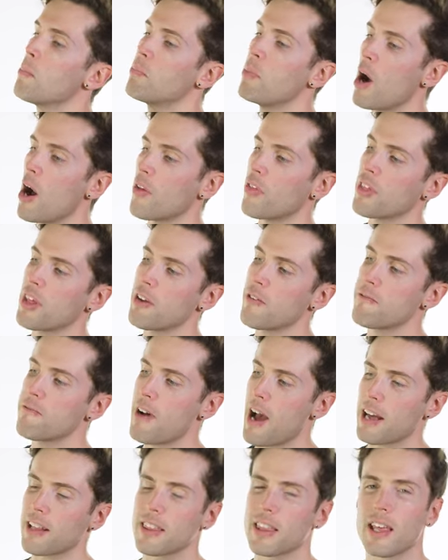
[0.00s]
But the
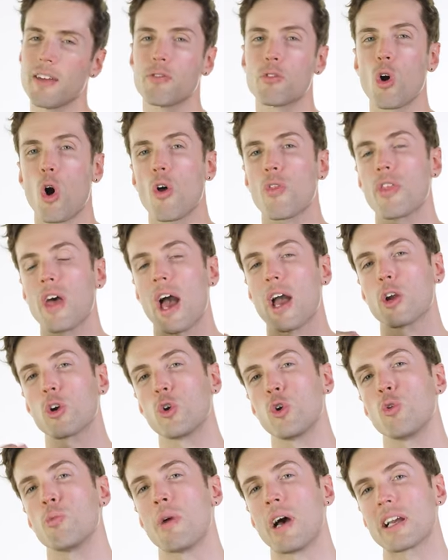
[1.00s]
fact that they've got that
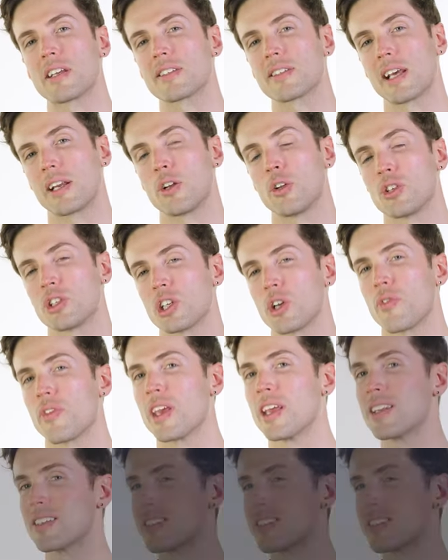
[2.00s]
Coolmax technology on the